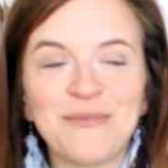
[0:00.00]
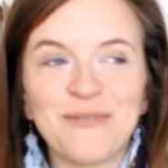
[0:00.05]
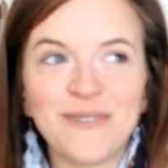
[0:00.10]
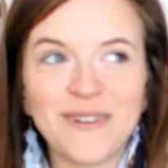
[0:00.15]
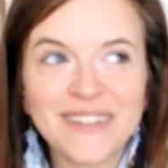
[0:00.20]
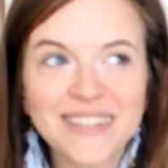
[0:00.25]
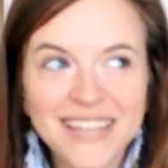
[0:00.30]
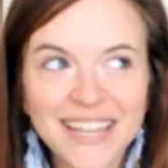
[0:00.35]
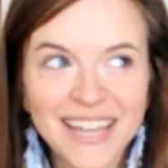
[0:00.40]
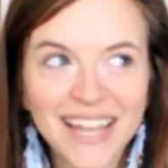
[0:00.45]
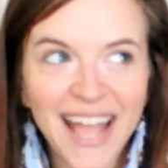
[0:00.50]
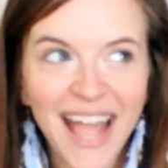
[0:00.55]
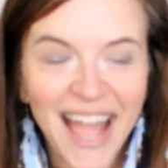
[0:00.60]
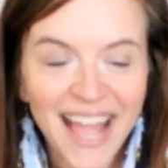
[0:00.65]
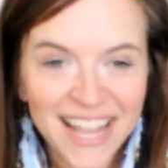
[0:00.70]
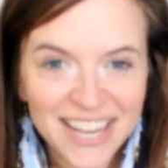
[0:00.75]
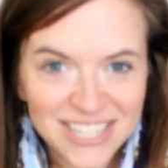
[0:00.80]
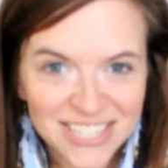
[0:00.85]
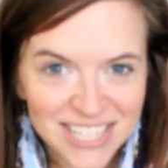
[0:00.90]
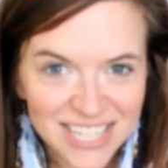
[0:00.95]
really
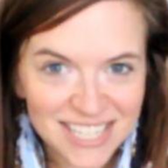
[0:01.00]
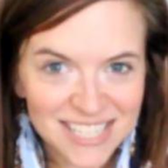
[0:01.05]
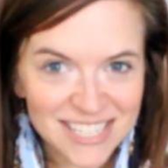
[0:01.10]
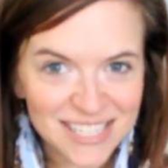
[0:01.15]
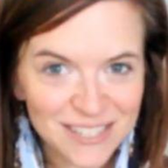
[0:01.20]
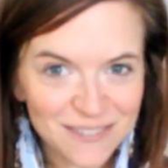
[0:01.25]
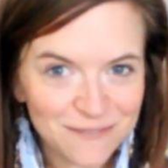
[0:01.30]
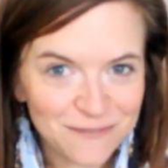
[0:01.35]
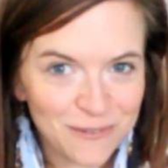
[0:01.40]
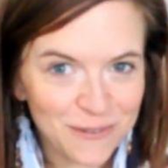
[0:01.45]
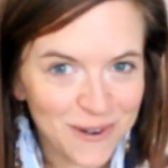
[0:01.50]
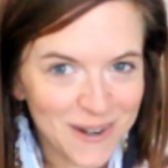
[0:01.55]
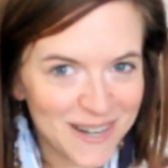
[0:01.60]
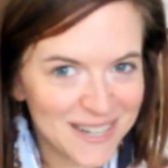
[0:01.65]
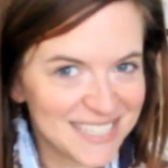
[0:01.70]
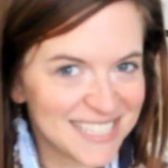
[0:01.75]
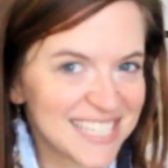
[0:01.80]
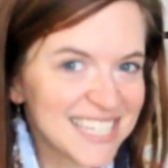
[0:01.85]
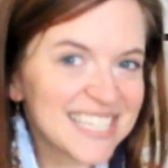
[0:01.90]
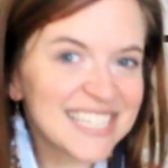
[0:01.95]
anxious for
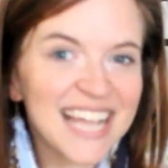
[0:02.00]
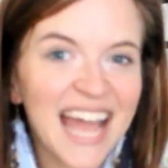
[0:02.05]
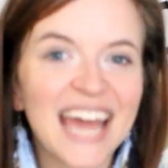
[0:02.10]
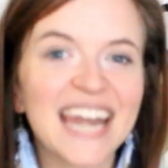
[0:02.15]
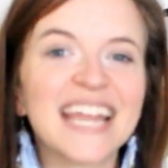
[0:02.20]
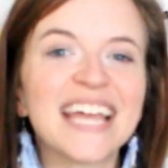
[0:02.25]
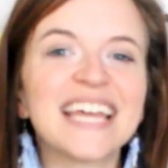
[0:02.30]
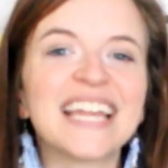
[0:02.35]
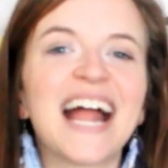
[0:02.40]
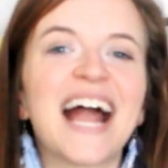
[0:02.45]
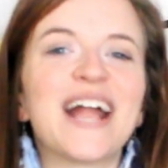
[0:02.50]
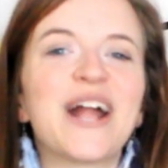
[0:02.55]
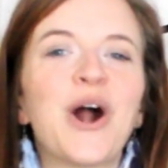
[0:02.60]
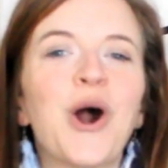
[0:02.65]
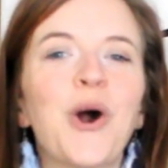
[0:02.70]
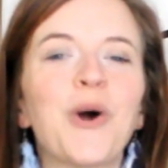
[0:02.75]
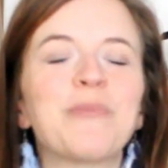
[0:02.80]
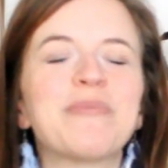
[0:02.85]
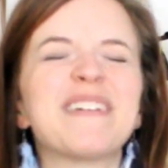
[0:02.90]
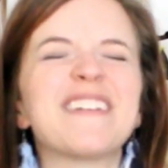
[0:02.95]
her to get it. I
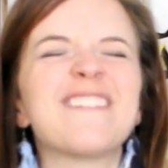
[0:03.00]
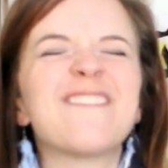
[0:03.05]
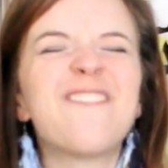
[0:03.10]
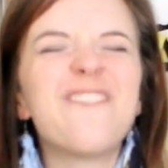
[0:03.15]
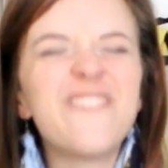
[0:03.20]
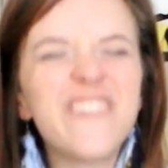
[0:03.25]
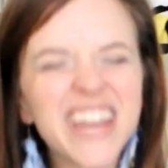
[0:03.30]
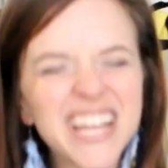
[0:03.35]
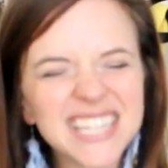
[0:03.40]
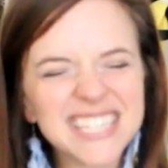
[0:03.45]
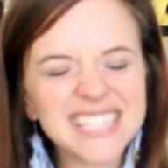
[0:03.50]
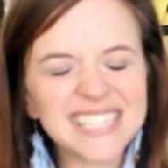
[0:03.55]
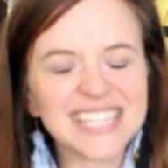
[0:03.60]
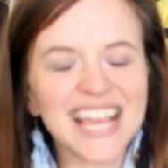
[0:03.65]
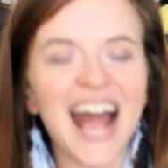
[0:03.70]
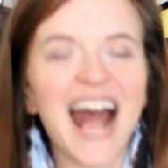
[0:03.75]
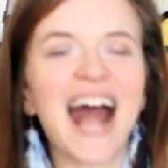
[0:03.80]
hope it fits.